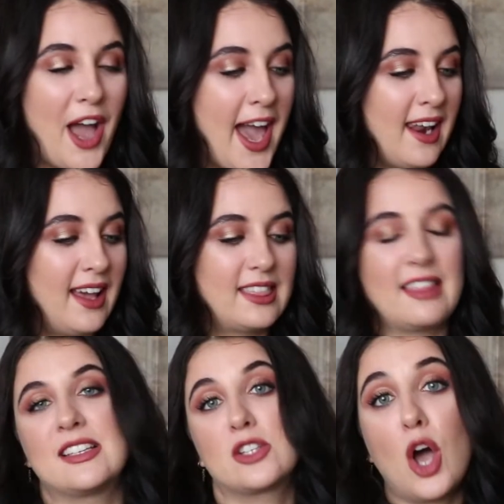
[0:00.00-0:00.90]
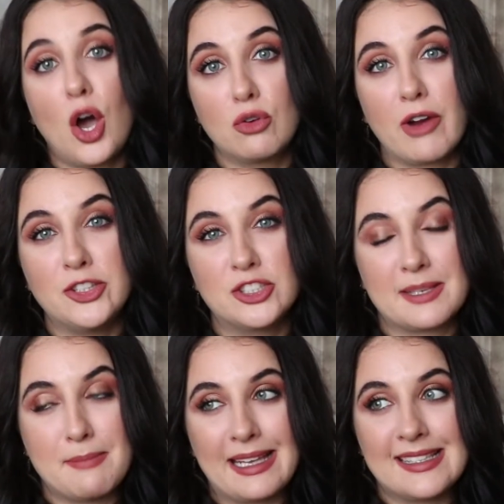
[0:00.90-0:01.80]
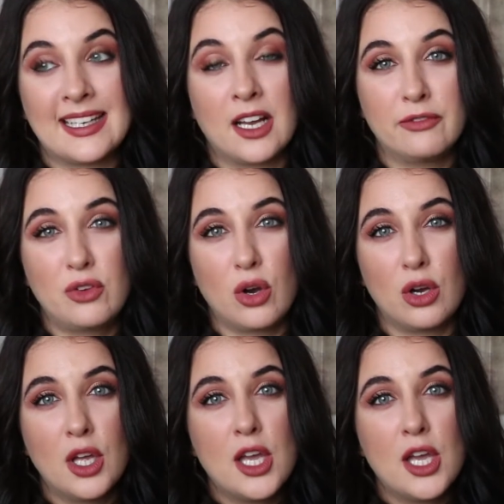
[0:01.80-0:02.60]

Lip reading: and I think this whole range is amazing. I've got